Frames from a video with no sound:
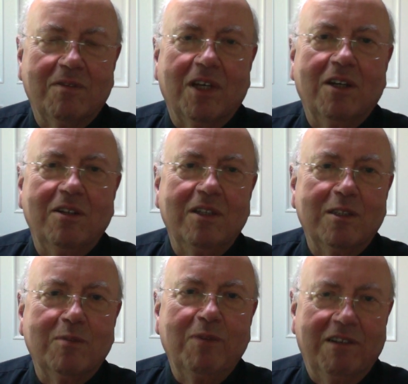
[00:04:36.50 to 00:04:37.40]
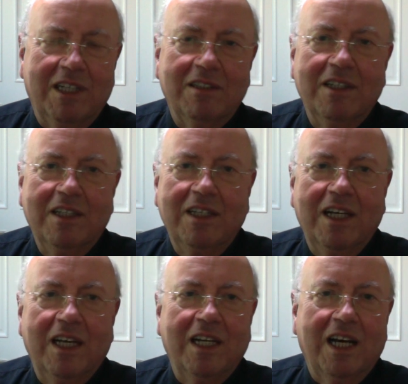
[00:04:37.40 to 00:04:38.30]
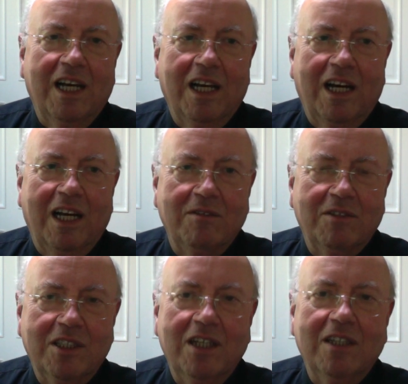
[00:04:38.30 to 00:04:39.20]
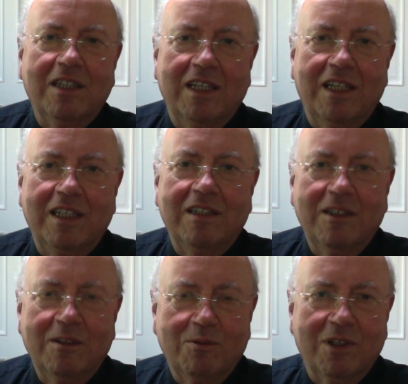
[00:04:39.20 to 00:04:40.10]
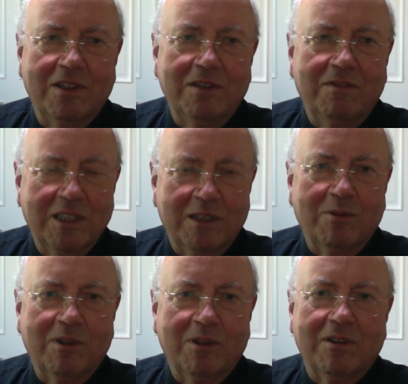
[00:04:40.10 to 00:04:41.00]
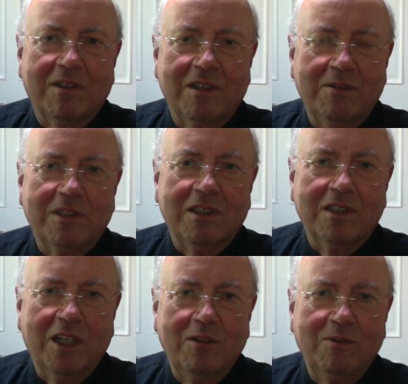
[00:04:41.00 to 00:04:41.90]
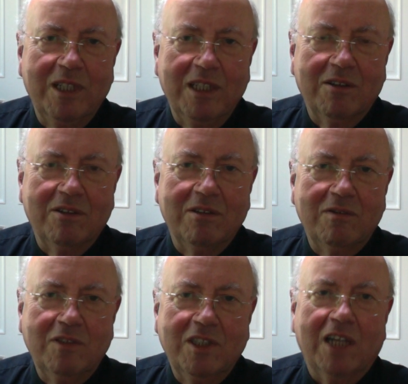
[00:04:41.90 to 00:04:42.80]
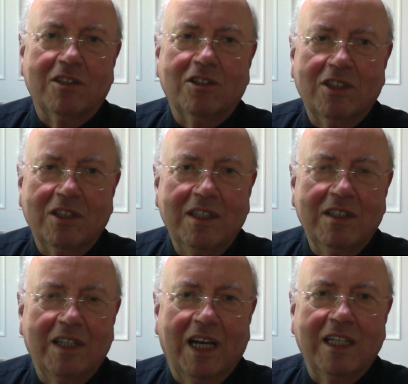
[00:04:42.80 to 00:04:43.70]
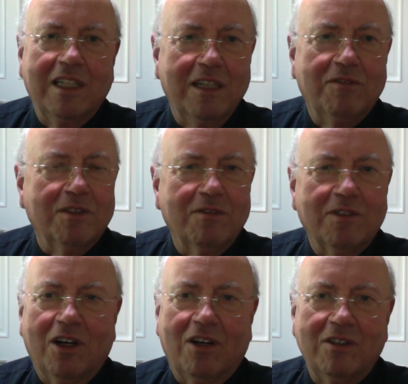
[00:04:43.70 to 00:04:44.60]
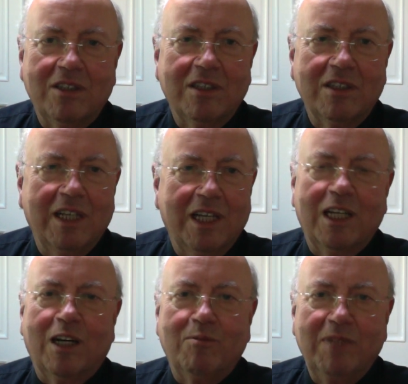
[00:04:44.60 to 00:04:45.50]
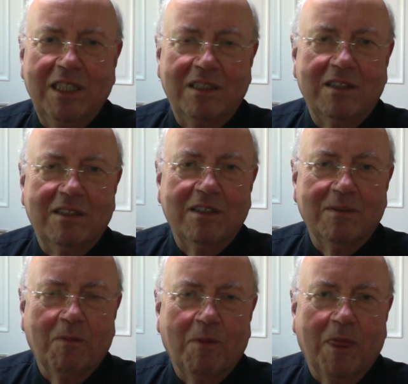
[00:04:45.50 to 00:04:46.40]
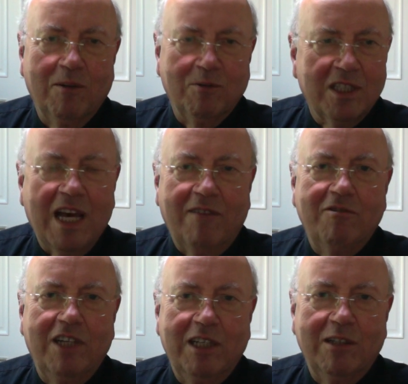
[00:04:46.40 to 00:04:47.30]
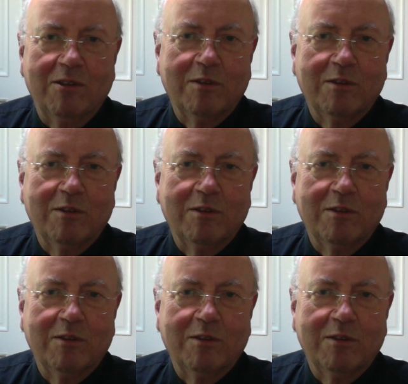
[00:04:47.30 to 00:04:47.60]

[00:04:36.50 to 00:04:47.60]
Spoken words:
Holy Spirit in our lives certainly was visible. It was as though we could touch that gift of God in our midst. It was that real.